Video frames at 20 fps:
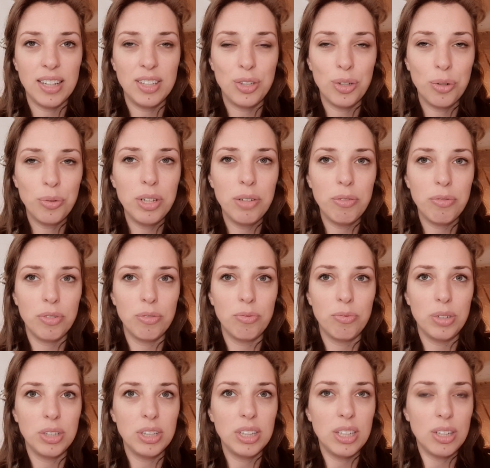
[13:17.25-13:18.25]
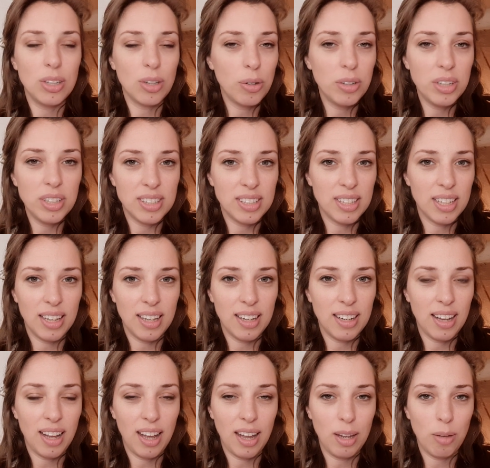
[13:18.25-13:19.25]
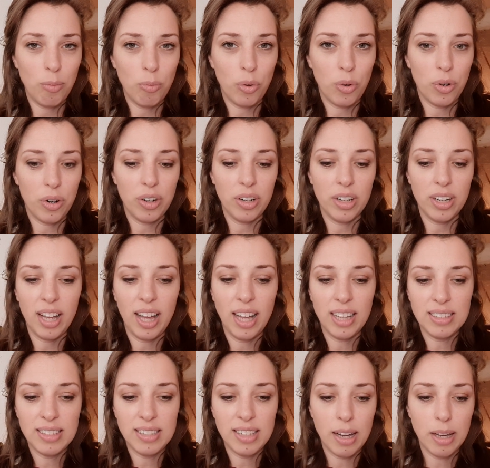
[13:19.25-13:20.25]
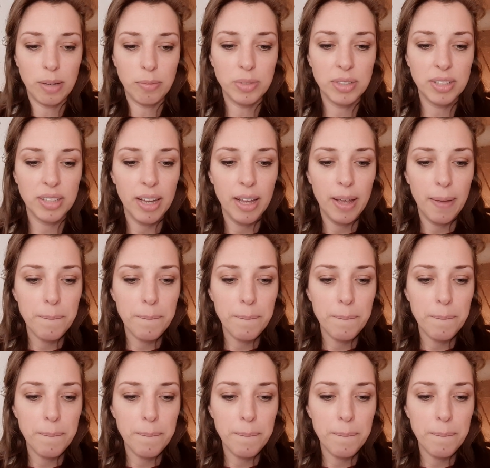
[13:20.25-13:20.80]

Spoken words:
don't even really notice it anymore at times.